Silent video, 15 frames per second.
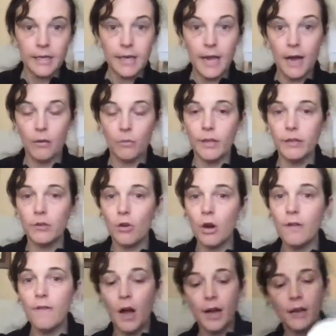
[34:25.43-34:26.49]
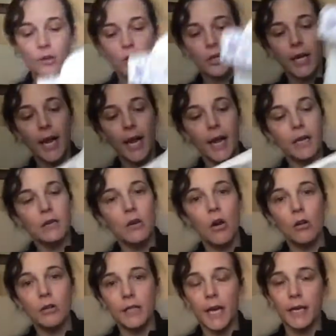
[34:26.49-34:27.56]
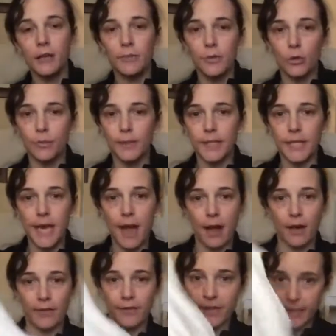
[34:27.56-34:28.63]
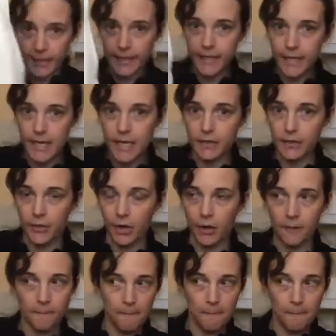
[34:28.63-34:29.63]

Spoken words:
Now, with Grovire, you cannot take absorbency out. This is the insert.